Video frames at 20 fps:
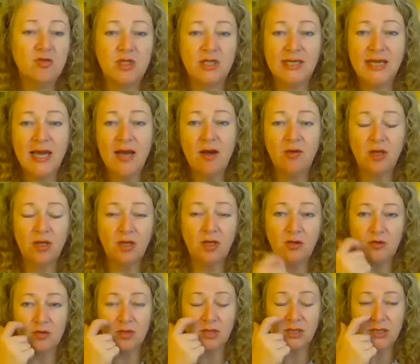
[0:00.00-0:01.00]
or
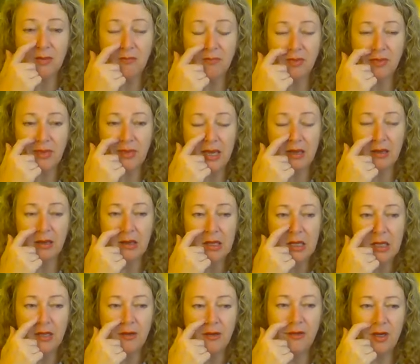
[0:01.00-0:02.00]
dyscalculia or something
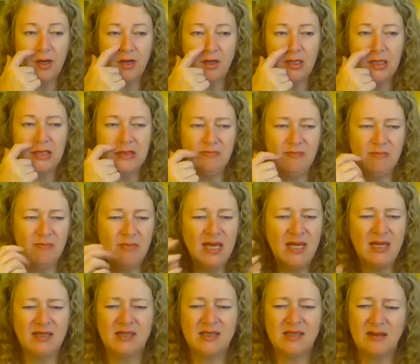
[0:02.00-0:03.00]
that
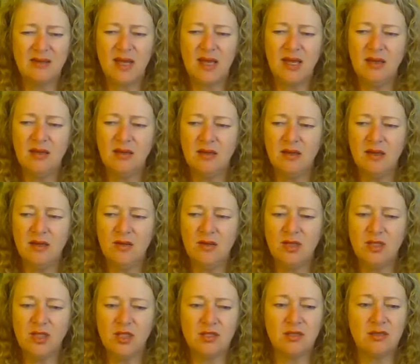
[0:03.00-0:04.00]
means that they, you know,
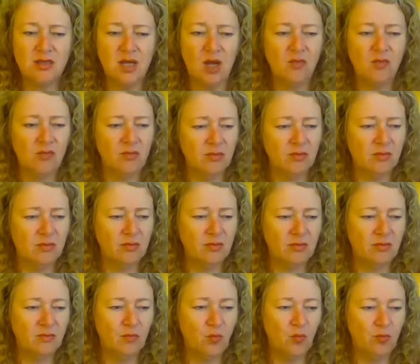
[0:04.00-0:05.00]
they just don't,
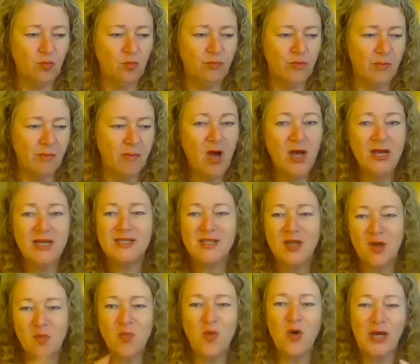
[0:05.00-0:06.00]
the minds
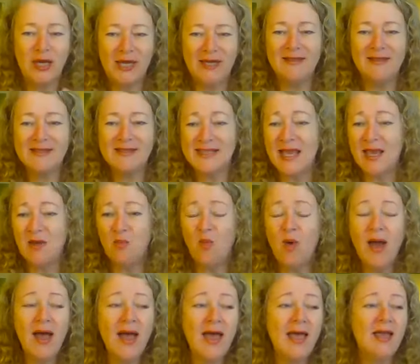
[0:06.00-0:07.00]
don't work in the same
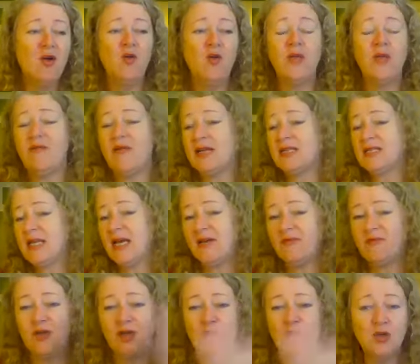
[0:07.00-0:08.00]
way, or they've had to
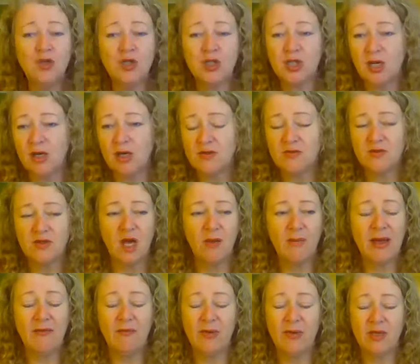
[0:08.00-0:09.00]
have huge chunks of
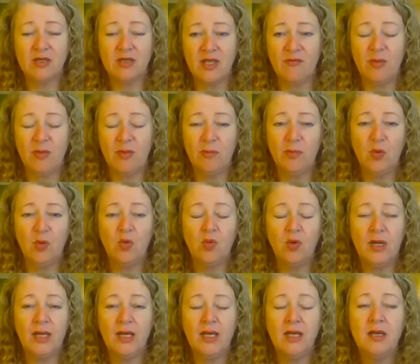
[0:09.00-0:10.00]
time out because they've been
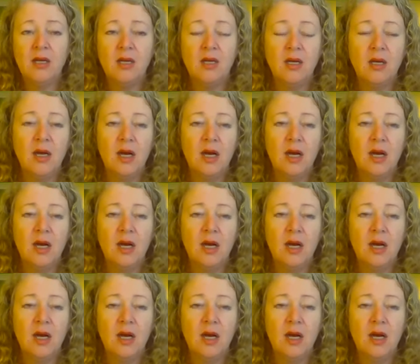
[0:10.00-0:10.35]
poorly.